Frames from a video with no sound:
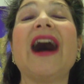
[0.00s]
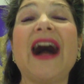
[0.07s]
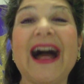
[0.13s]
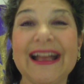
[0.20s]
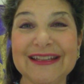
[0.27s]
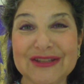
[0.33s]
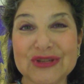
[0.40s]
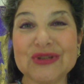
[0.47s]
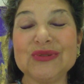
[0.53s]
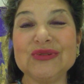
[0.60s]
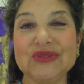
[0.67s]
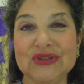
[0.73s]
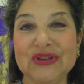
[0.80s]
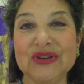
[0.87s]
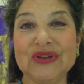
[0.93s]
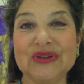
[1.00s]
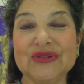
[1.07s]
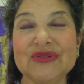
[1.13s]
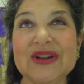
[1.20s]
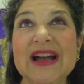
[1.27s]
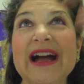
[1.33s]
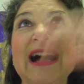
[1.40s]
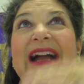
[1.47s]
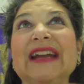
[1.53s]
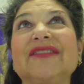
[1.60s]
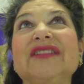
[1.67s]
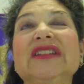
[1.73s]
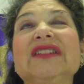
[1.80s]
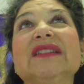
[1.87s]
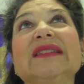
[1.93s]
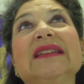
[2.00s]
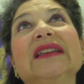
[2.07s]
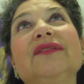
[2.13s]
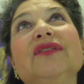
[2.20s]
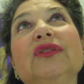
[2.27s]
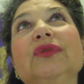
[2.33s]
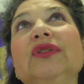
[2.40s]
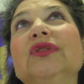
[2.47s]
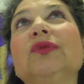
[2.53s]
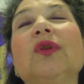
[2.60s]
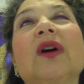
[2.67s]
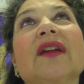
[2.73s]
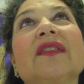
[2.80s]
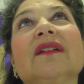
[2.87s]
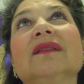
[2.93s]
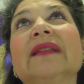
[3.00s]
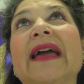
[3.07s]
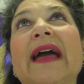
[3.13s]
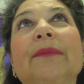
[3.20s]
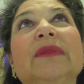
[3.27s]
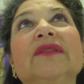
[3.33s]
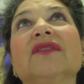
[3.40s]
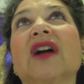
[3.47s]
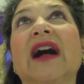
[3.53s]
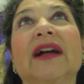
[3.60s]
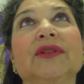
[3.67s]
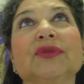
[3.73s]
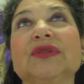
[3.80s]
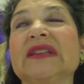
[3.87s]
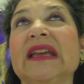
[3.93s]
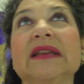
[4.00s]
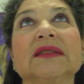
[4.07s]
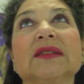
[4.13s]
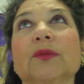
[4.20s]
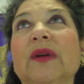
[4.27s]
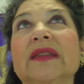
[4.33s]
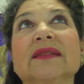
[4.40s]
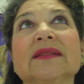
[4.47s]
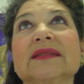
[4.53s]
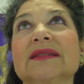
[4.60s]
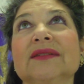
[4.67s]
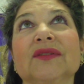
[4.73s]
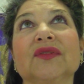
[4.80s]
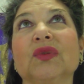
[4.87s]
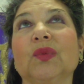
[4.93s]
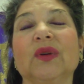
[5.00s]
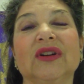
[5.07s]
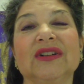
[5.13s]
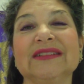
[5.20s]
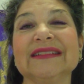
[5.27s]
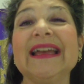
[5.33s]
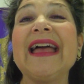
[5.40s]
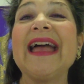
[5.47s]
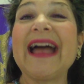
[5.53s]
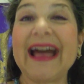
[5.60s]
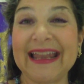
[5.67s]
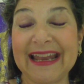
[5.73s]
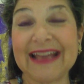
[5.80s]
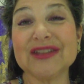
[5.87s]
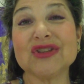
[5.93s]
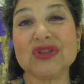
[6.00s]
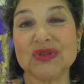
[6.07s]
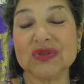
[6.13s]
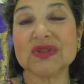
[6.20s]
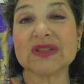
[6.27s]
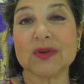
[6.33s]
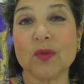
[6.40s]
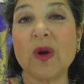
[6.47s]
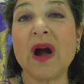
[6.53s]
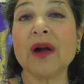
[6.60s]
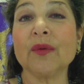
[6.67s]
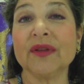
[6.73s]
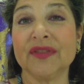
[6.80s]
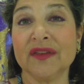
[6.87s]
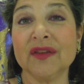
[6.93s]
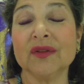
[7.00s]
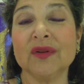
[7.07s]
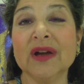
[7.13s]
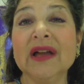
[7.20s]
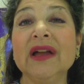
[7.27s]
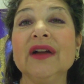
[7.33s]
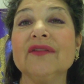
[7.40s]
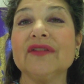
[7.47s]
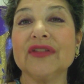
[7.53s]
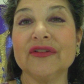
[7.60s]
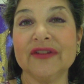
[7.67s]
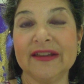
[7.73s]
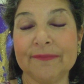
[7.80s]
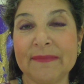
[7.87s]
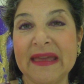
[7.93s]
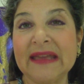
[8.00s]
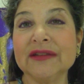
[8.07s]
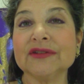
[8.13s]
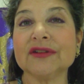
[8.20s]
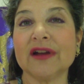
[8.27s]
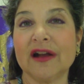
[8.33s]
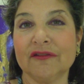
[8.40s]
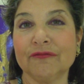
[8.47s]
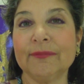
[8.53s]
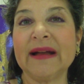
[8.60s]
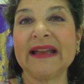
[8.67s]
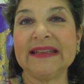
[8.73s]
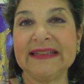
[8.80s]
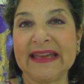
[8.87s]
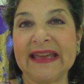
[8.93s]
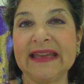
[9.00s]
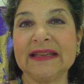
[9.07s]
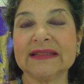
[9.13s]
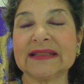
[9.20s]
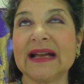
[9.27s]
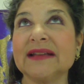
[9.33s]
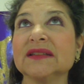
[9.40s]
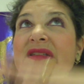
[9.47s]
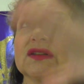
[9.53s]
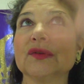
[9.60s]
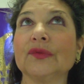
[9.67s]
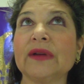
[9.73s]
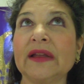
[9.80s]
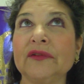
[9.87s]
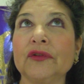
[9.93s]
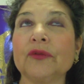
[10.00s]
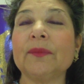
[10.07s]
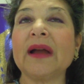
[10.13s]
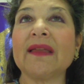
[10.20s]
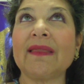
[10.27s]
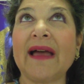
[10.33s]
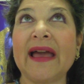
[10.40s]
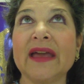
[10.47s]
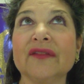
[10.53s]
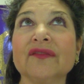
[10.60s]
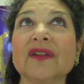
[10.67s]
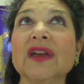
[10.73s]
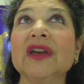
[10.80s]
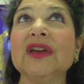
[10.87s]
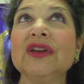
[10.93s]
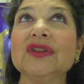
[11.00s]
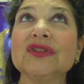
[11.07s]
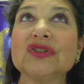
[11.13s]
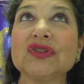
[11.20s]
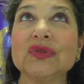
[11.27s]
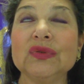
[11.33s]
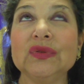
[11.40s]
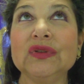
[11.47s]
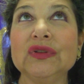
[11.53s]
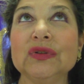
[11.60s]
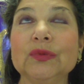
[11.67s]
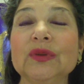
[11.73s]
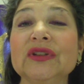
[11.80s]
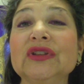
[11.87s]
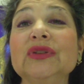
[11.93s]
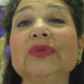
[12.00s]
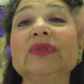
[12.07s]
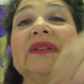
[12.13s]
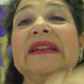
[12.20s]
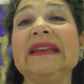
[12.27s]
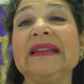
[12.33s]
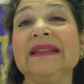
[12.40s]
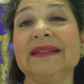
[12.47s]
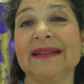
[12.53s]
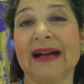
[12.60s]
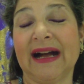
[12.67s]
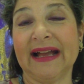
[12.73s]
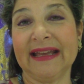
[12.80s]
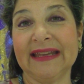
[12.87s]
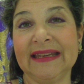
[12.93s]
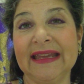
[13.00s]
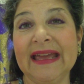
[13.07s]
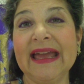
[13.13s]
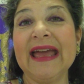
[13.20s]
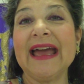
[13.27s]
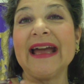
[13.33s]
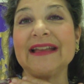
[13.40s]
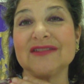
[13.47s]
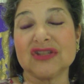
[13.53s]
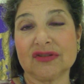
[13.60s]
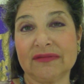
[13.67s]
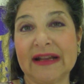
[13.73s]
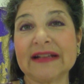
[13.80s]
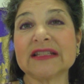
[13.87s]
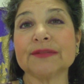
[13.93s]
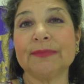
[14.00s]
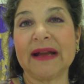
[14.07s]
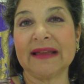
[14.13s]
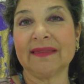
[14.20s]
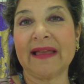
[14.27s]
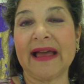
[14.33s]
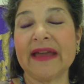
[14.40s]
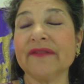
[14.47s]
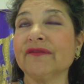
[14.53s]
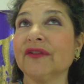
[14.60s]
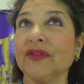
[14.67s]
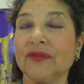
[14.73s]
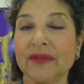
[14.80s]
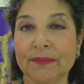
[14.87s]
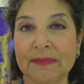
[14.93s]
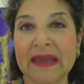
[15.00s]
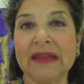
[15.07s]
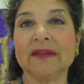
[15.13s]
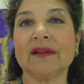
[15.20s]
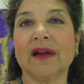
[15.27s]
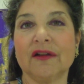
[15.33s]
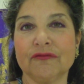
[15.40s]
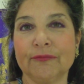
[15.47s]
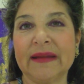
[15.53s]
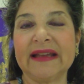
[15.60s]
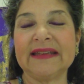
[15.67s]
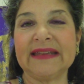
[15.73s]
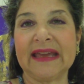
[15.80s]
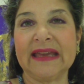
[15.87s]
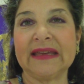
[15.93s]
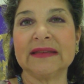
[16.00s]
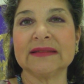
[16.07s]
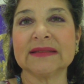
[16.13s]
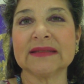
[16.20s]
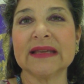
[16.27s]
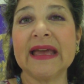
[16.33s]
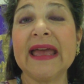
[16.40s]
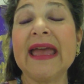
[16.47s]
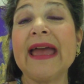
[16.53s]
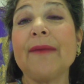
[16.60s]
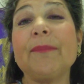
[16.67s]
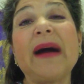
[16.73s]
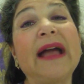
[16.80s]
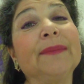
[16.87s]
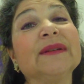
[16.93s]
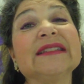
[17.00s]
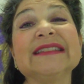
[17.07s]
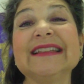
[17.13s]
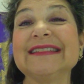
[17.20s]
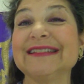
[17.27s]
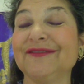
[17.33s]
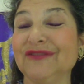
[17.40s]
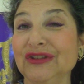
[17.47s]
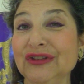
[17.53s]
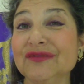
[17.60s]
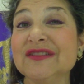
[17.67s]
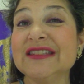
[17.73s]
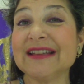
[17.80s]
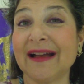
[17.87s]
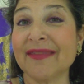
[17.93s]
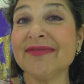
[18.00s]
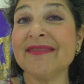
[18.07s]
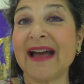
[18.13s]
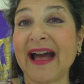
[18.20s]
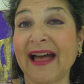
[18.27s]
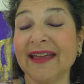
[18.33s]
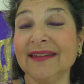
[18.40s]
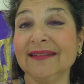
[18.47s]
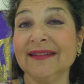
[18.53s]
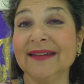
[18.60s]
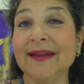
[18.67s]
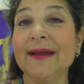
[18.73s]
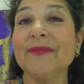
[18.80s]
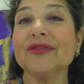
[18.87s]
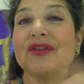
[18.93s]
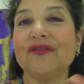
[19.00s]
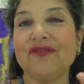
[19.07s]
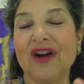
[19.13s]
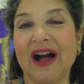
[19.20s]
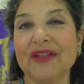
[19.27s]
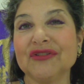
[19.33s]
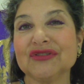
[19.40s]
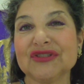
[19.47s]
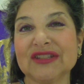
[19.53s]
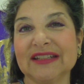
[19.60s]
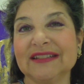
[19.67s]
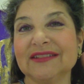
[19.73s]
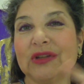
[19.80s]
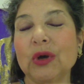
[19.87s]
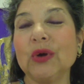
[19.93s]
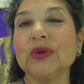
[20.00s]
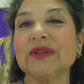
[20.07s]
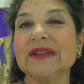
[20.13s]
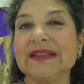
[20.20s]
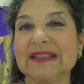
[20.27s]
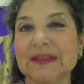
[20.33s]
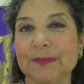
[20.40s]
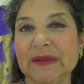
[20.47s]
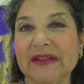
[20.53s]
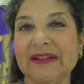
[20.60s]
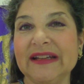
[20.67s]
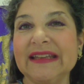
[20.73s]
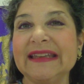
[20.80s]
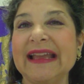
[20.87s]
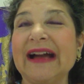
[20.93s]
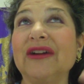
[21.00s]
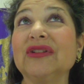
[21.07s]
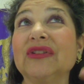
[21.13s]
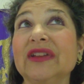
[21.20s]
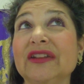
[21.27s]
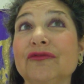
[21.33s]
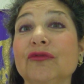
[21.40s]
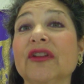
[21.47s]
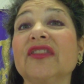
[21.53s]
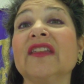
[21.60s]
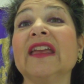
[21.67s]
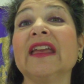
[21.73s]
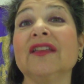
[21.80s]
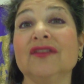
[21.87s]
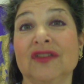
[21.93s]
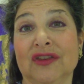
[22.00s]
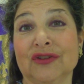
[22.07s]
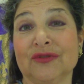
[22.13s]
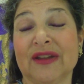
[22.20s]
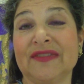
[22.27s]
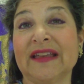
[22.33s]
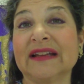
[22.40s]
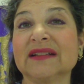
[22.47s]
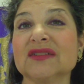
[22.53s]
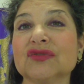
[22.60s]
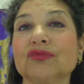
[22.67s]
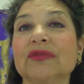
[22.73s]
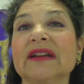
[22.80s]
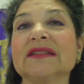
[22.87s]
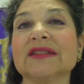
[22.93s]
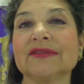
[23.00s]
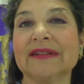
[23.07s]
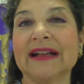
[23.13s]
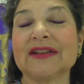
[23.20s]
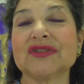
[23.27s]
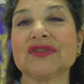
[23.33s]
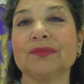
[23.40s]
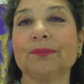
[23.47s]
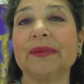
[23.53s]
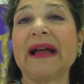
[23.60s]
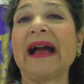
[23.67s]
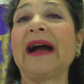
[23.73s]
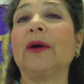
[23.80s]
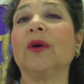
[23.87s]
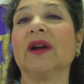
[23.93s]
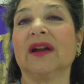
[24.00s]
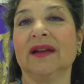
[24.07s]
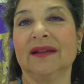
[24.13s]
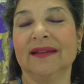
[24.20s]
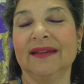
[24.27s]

I choose you. I receive you. You are the Lamb of God who takes away the sin of the world. And I choose to walk with you for the remainder of my days. I surrender my life to you. Will you lead, guide, and direct my life for the remainder of my days? Bible says if you've done that, the Father, Son, and the Holy Spirit now live within you, and that is resurrection power.